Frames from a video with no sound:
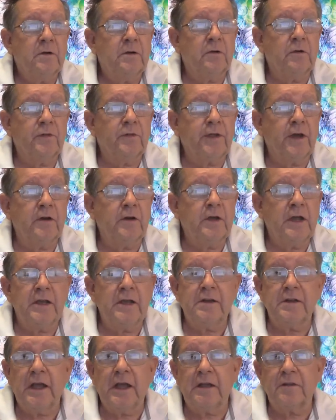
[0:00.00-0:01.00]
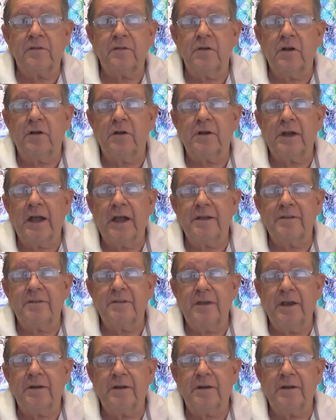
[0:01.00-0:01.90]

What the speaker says: although it has not as